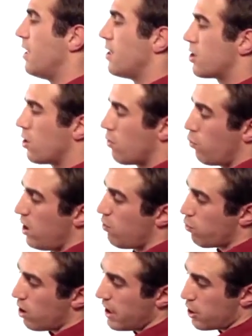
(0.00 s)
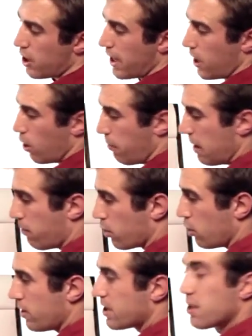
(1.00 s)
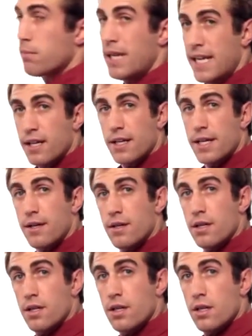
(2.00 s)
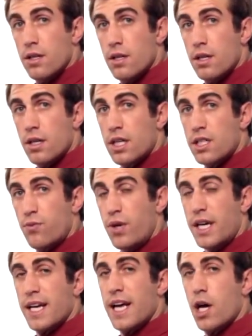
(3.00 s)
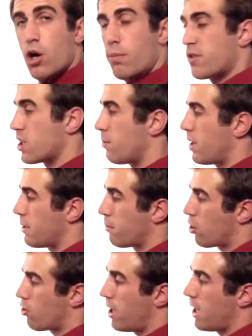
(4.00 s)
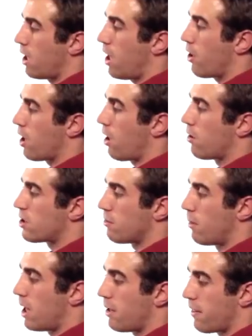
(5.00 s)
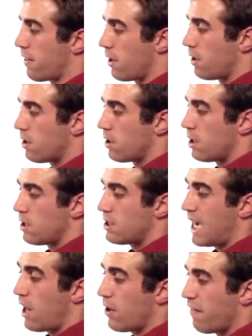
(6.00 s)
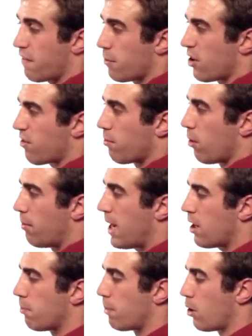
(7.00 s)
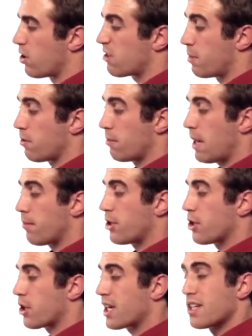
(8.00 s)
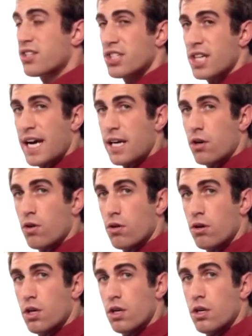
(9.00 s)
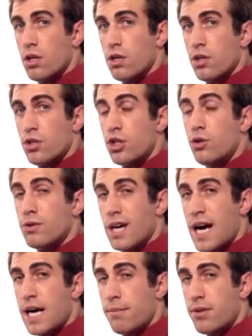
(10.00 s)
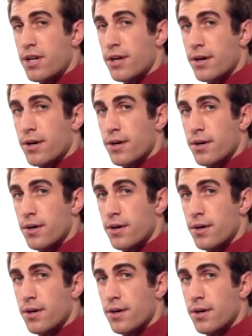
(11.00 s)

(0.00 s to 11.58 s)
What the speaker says: So we really try to help people do this immediately. Because if we can help someone create $100 a month, not only from this momentum bonus, but remember, you're going to cycle 2 times here.